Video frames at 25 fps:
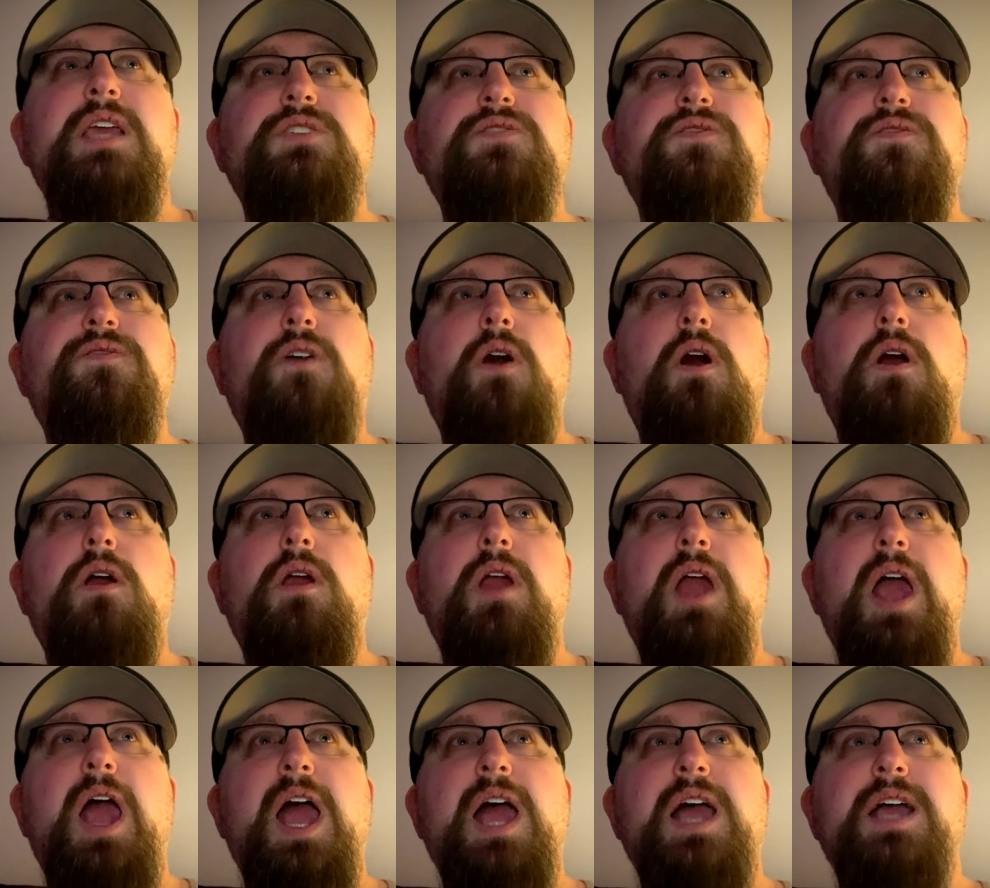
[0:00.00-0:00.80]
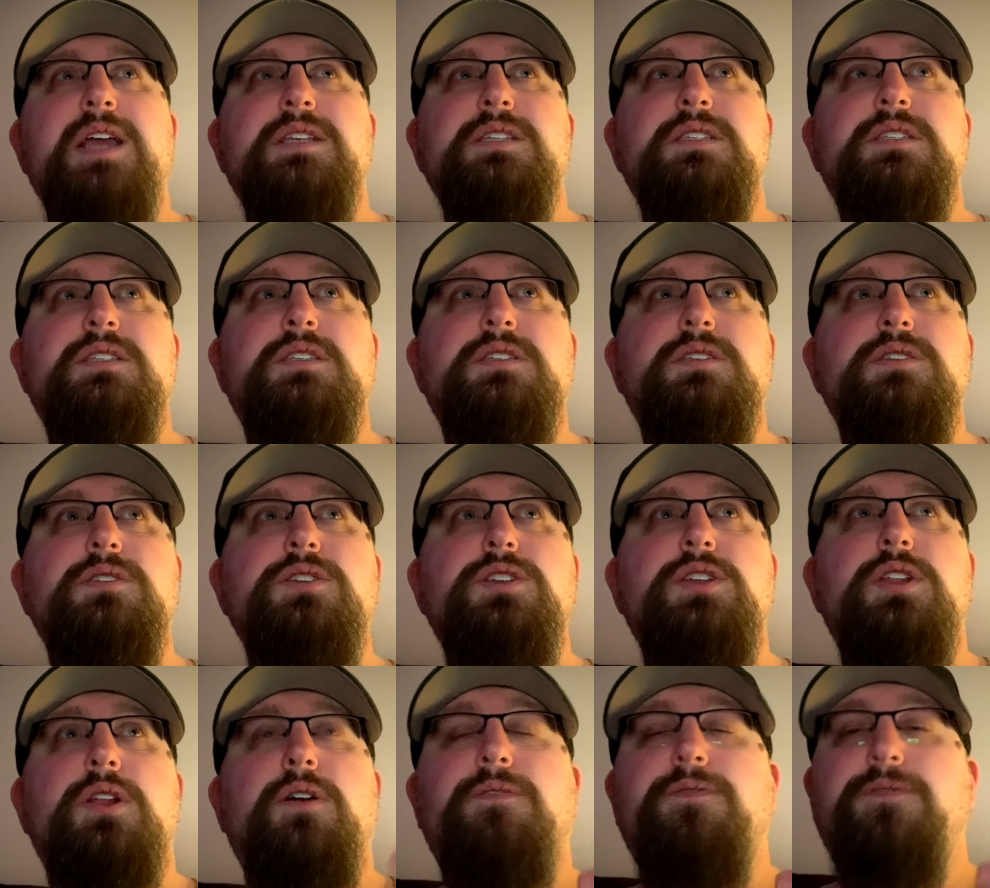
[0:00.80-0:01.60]
As far as,
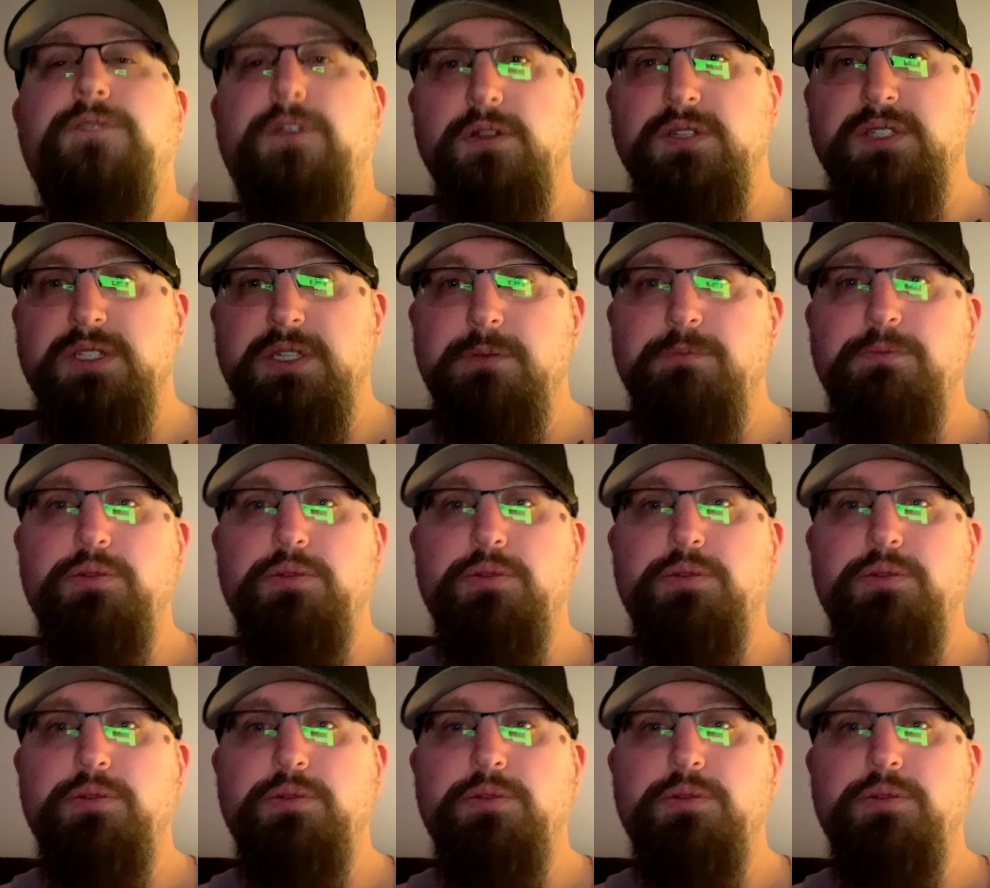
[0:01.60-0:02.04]
first